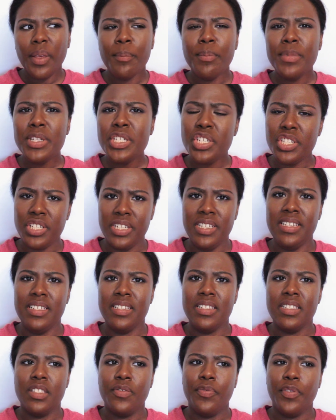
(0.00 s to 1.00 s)

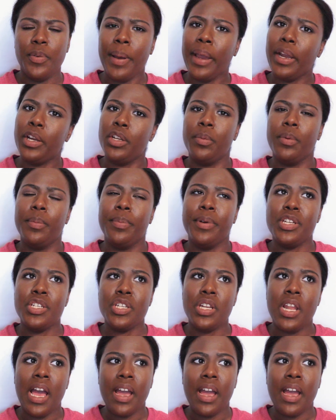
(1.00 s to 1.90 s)
machines for microdermabrasion.